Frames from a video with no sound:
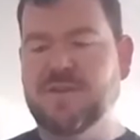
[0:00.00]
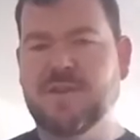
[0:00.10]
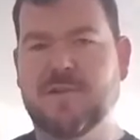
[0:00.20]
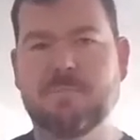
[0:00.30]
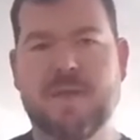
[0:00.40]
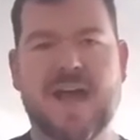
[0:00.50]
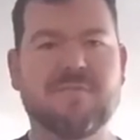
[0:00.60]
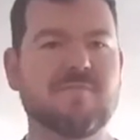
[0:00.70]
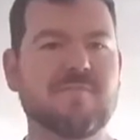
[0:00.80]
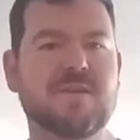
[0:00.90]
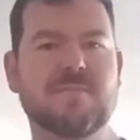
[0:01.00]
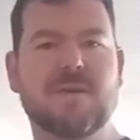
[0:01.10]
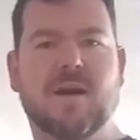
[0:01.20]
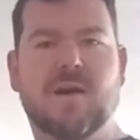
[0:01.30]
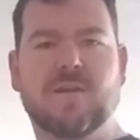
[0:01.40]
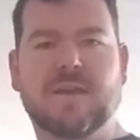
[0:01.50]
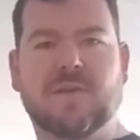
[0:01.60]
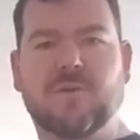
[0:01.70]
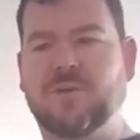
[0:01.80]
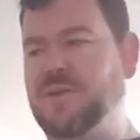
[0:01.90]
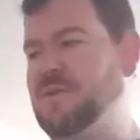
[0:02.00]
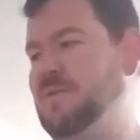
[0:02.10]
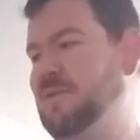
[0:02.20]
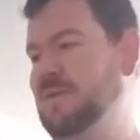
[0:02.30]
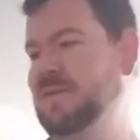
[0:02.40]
hear back from him, I'll get a hold of you.